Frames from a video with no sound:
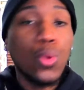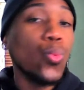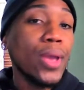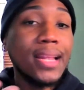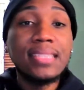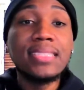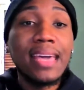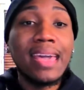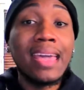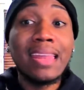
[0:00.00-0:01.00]
Wendy
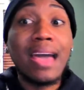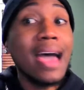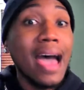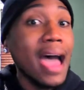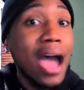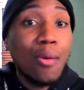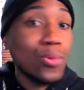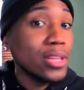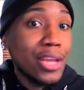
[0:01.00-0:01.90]
said, I really